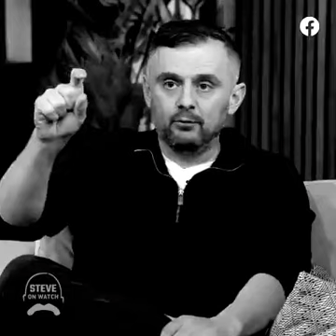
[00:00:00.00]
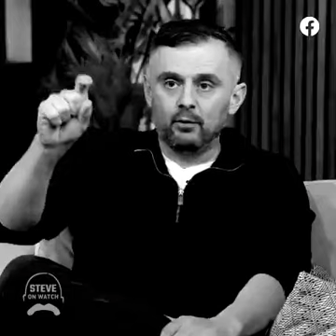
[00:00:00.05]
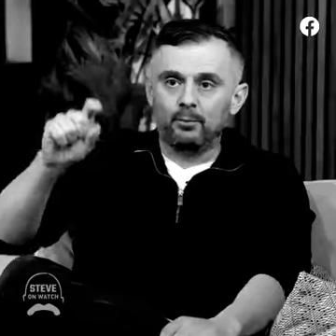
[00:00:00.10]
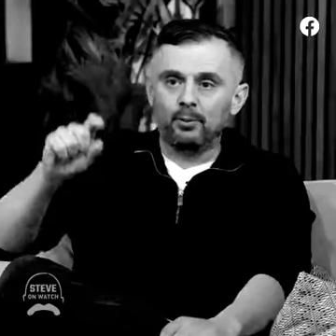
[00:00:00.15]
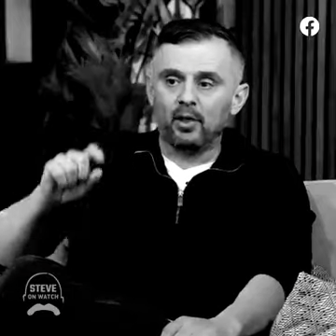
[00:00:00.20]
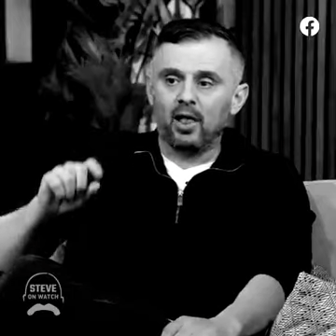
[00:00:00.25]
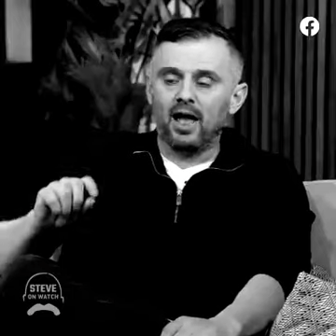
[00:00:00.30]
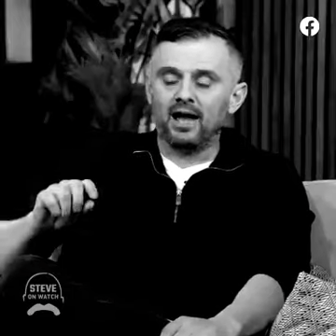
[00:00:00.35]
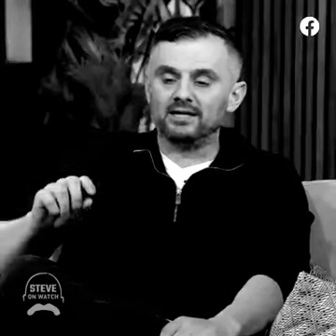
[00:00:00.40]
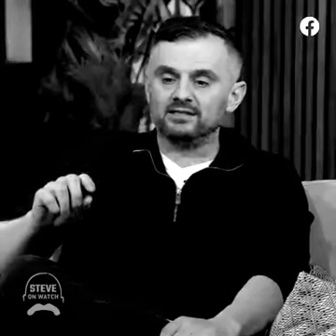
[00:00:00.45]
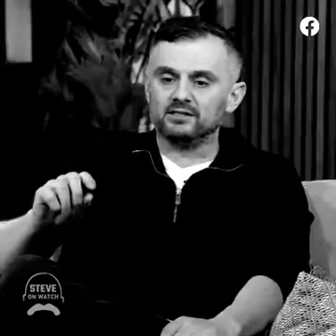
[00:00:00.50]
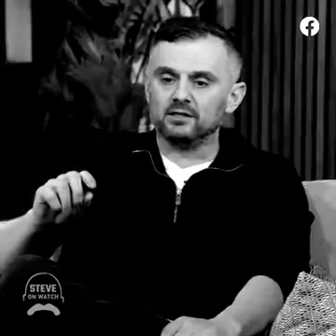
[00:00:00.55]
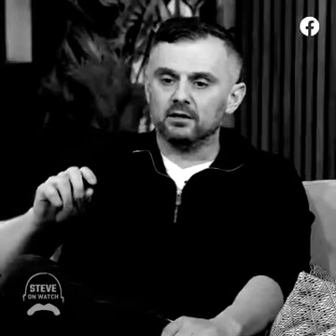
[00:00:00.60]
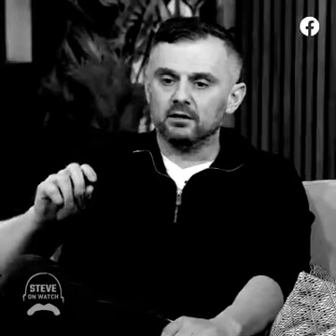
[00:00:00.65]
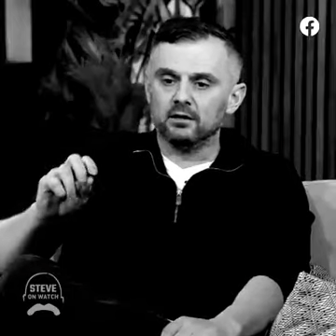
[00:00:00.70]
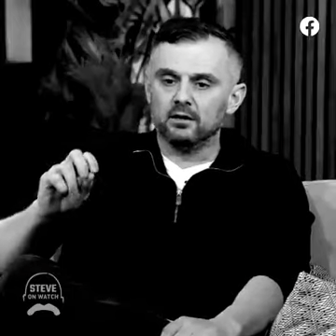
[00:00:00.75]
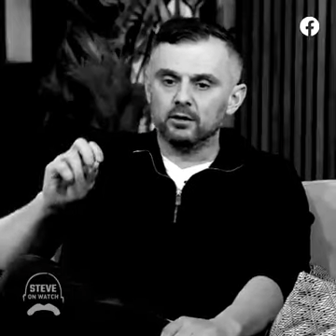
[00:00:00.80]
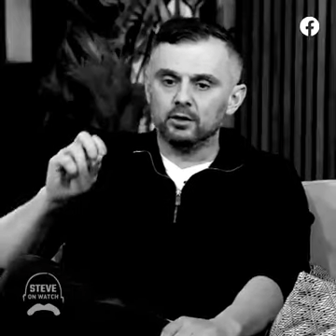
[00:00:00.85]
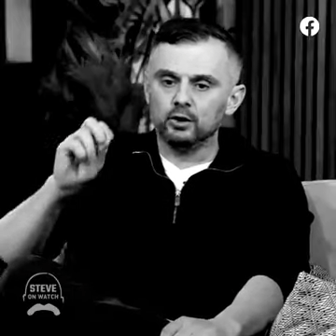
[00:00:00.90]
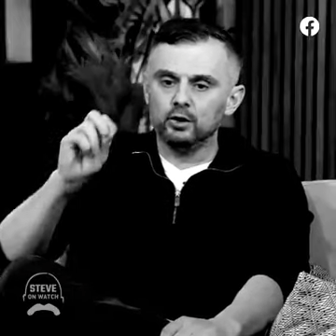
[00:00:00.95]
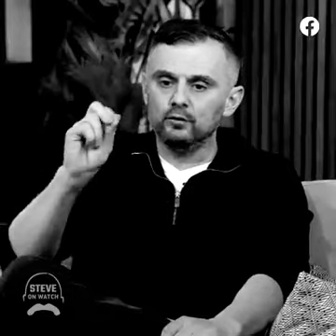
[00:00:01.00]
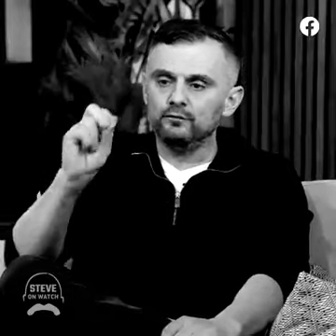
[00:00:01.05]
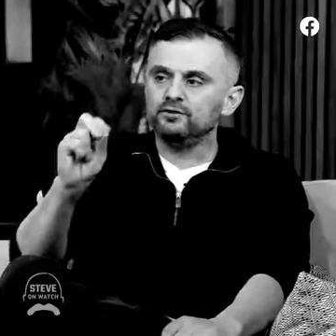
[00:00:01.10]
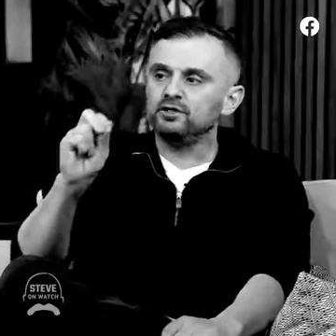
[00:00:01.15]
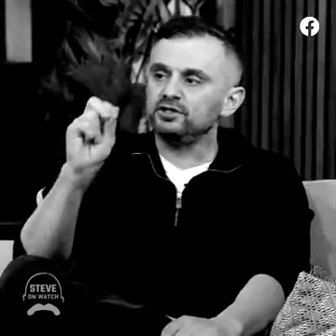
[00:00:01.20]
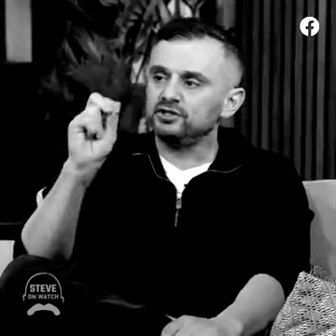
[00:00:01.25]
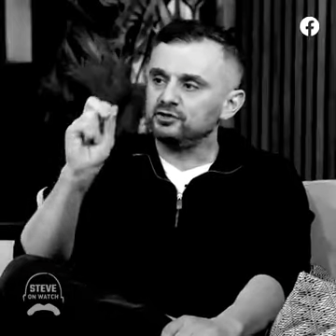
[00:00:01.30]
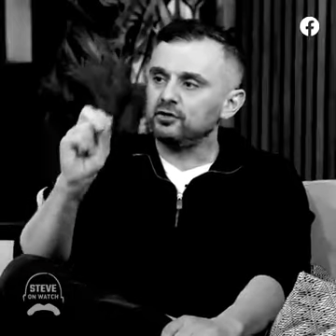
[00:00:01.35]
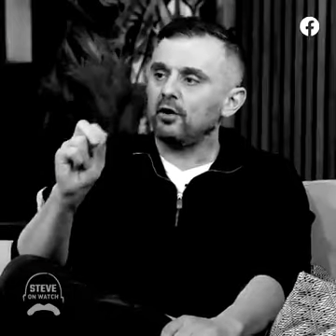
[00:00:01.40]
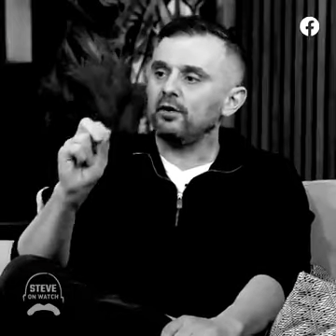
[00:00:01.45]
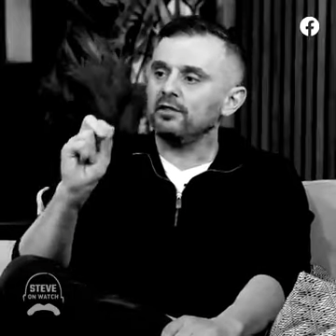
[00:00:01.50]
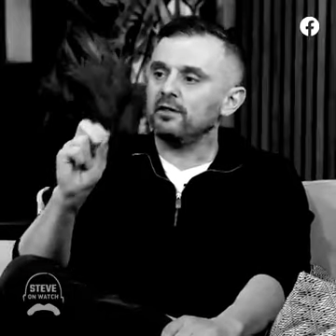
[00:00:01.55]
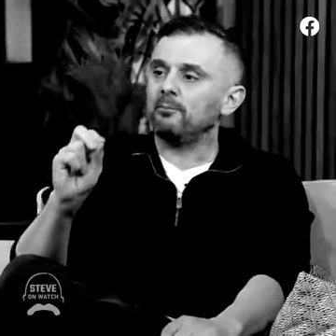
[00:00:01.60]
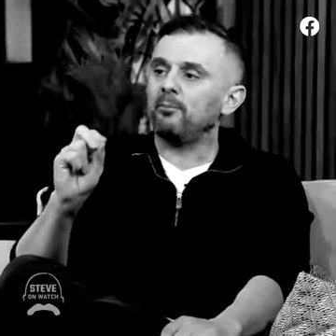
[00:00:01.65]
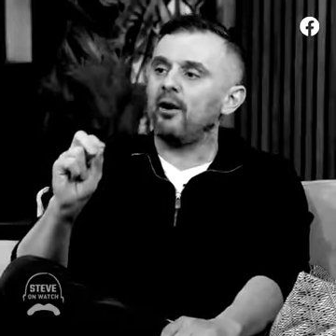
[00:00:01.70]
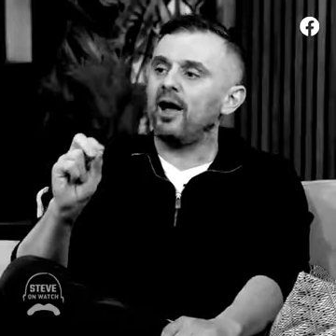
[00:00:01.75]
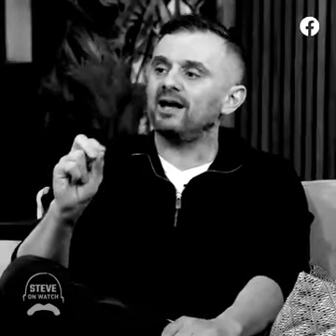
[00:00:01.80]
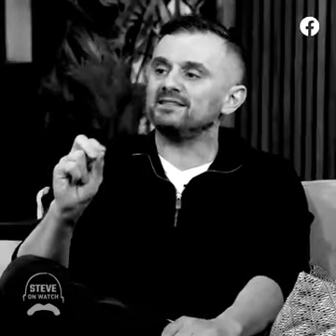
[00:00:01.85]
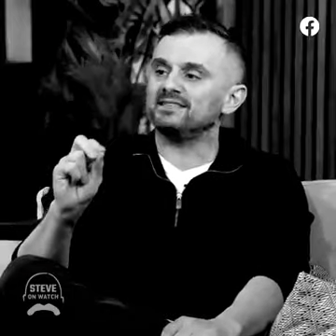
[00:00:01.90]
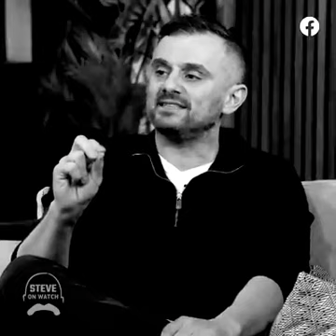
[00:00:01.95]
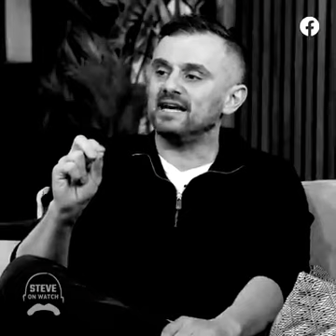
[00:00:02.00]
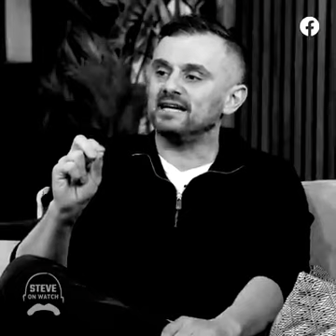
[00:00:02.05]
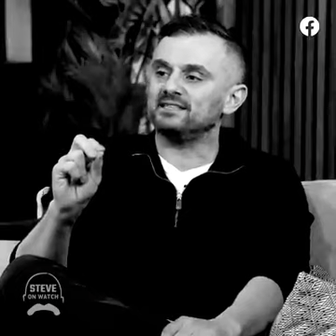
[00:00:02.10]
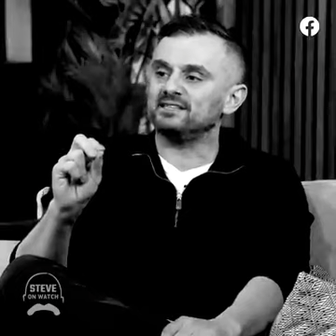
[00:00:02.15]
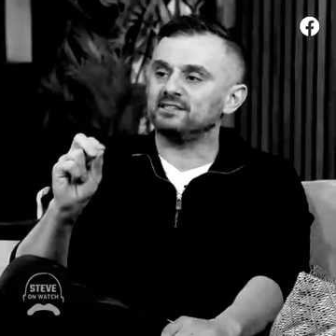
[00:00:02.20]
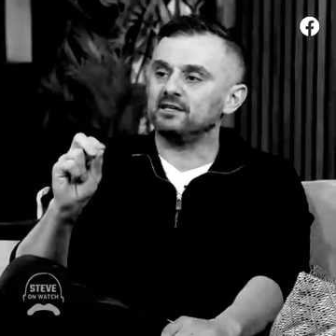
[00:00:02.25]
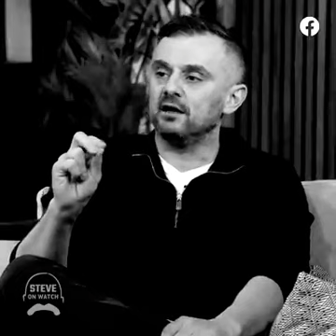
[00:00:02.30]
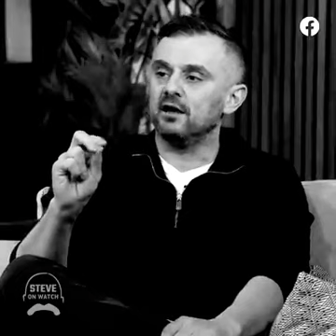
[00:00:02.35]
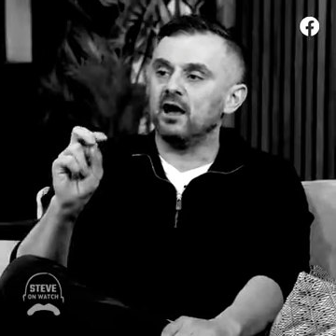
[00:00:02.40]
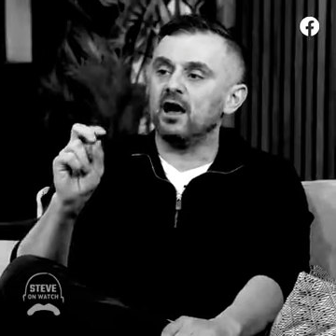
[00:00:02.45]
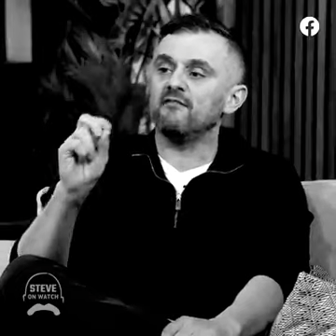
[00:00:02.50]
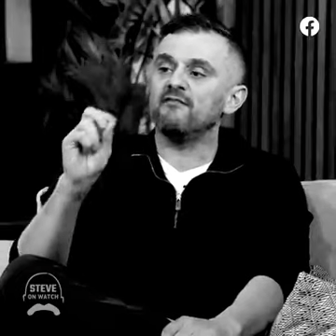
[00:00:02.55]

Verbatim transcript: he replies, You've just started the process